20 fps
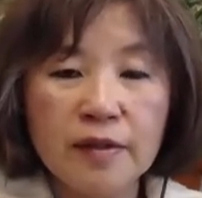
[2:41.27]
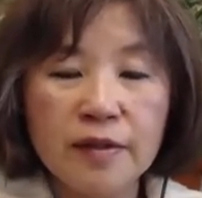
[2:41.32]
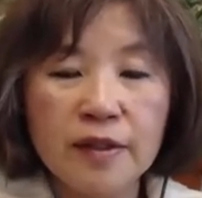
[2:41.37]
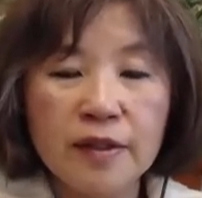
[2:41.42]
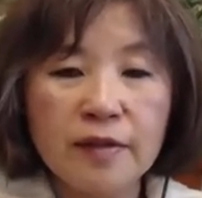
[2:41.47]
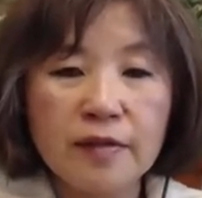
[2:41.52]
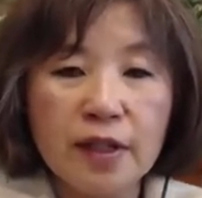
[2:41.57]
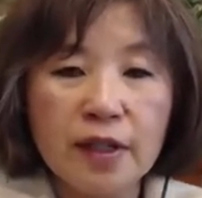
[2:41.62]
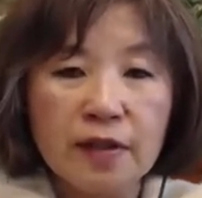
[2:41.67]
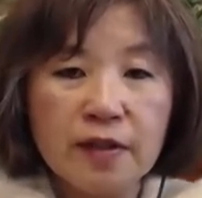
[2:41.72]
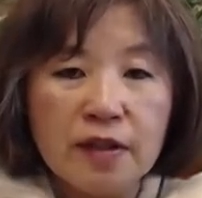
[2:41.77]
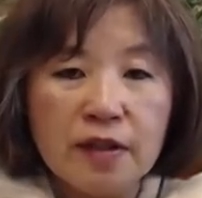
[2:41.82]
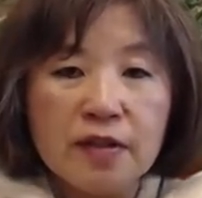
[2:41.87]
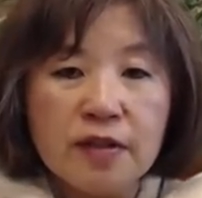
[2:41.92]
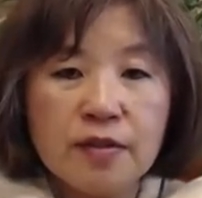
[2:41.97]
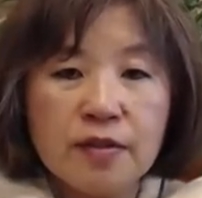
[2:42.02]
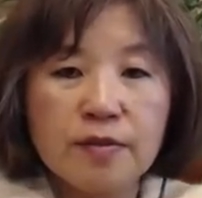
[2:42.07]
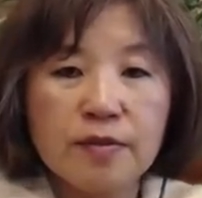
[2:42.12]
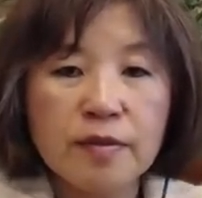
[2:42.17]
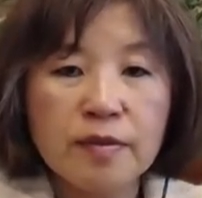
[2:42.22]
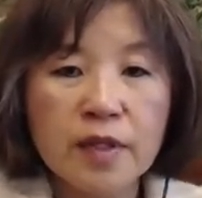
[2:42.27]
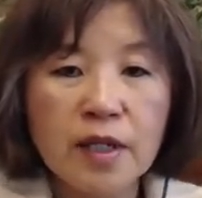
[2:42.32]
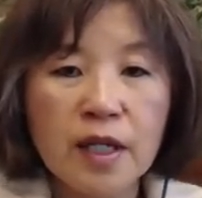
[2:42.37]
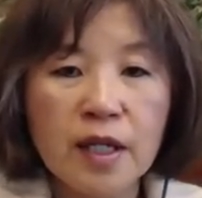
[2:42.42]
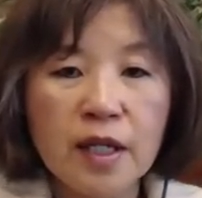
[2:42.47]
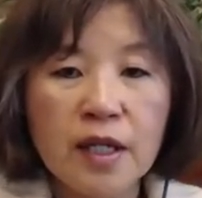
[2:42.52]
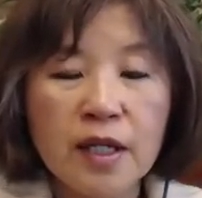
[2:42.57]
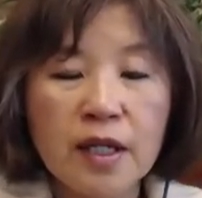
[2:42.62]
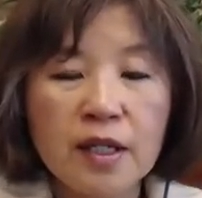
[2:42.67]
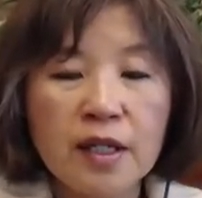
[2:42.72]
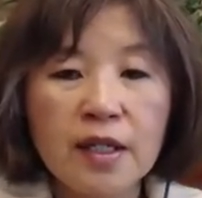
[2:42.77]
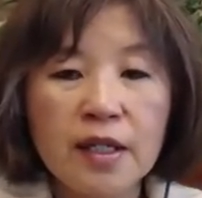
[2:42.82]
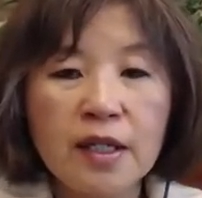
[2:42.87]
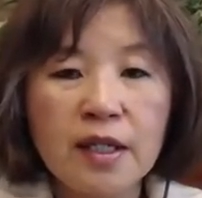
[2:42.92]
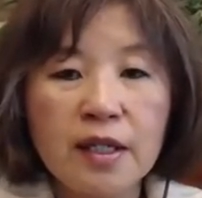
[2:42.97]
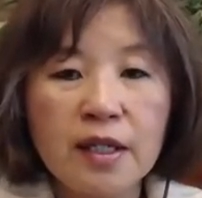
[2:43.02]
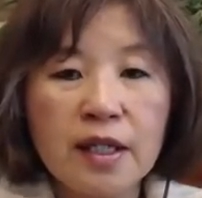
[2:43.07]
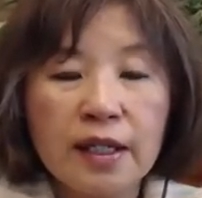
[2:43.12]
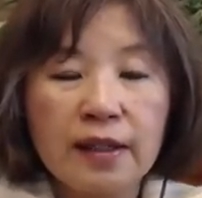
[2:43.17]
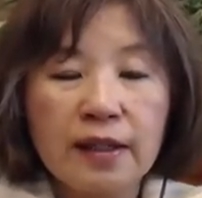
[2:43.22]
in
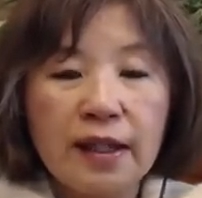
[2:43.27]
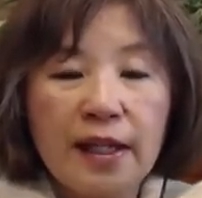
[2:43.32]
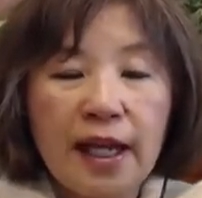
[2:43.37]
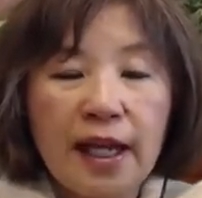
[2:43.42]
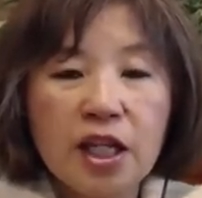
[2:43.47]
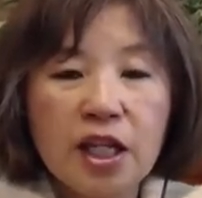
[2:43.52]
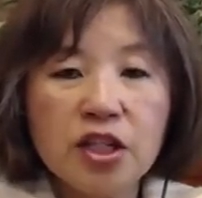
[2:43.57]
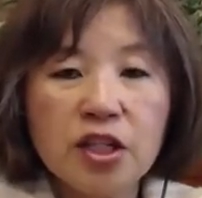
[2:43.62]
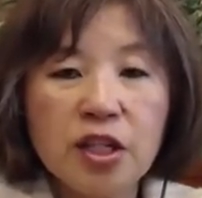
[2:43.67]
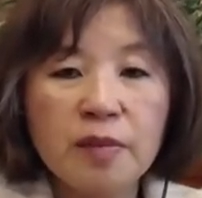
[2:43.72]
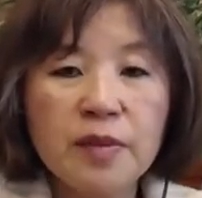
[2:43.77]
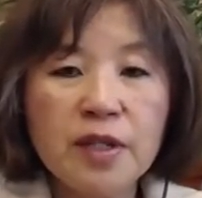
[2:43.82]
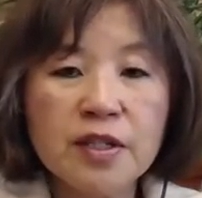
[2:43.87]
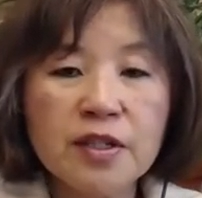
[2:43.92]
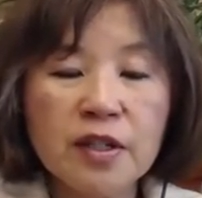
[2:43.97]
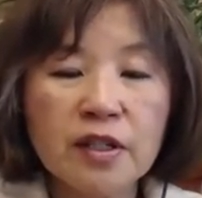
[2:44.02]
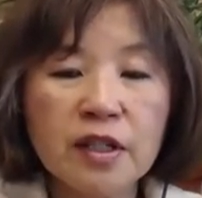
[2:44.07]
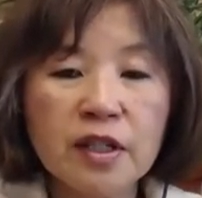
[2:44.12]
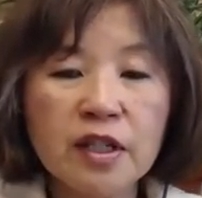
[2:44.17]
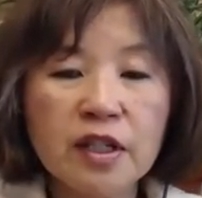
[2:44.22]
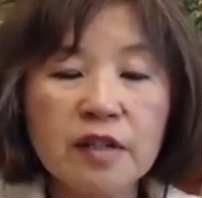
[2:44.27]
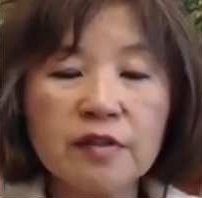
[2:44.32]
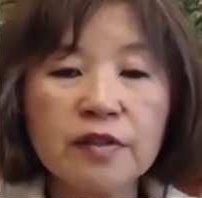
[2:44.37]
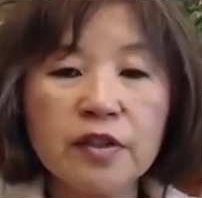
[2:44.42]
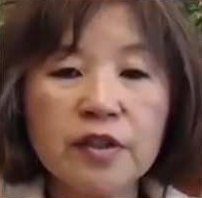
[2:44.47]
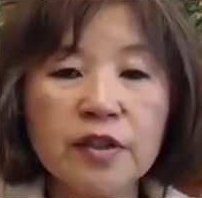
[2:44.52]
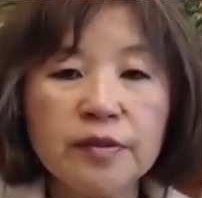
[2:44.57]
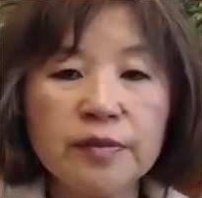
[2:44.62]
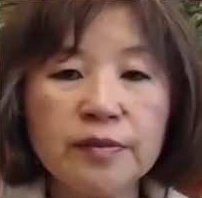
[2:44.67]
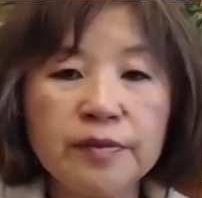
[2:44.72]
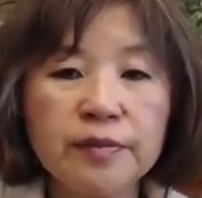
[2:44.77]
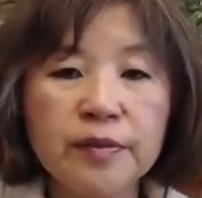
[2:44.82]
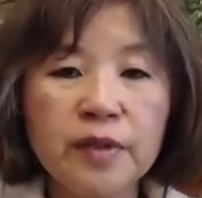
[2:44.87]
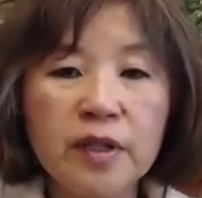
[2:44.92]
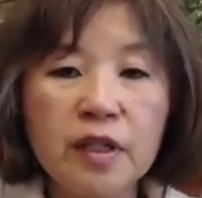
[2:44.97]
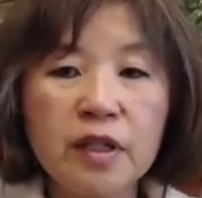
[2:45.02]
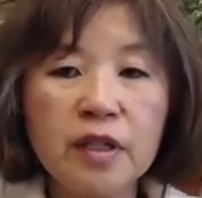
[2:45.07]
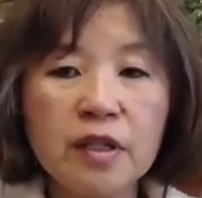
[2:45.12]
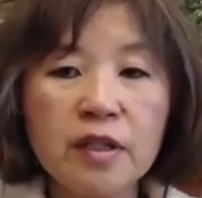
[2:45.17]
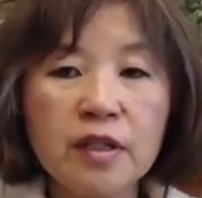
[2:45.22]
like that egg shape that's on the cover
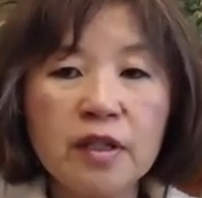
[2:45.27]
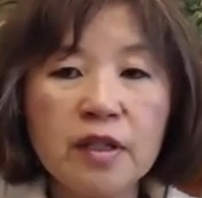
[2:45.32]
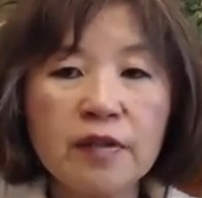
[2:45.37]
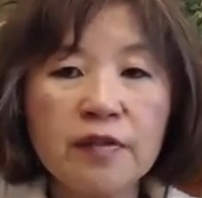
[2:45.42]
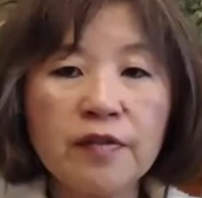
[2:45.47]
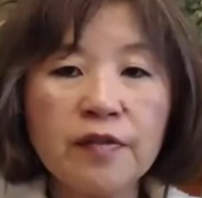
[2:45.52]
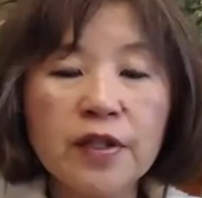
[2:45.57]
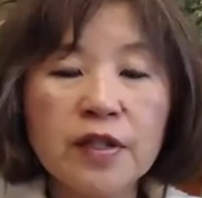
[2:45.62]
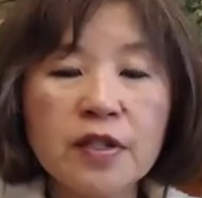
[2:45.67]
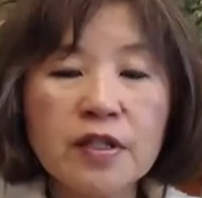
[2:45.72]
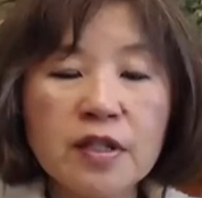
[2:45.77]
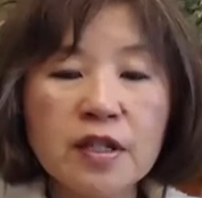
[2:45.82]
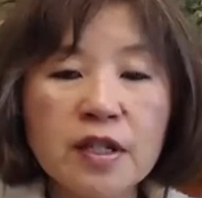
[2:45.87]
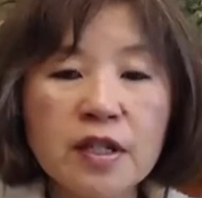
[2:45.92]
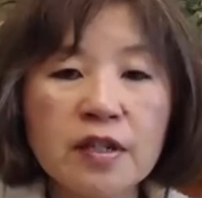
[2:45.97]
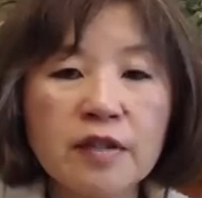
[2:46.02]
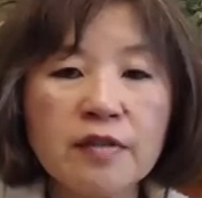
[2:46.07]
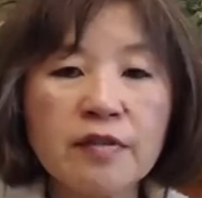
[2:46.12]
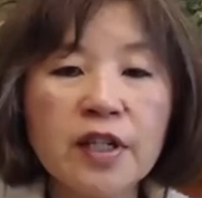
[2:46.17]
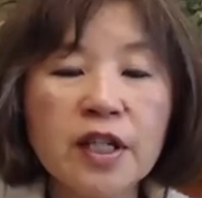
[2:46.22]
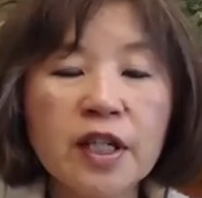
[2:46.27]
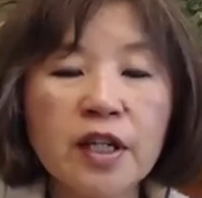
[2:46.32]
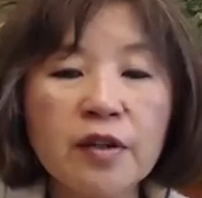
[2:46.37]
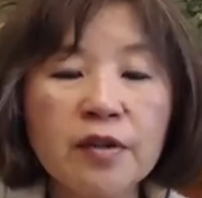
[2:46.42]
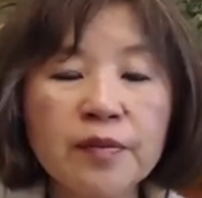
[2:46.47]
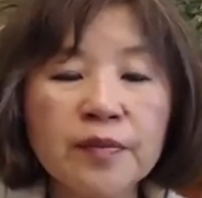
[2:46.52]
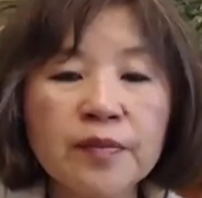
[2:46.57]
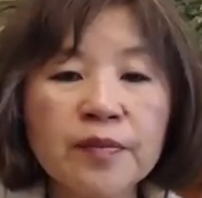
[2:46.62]
of this video,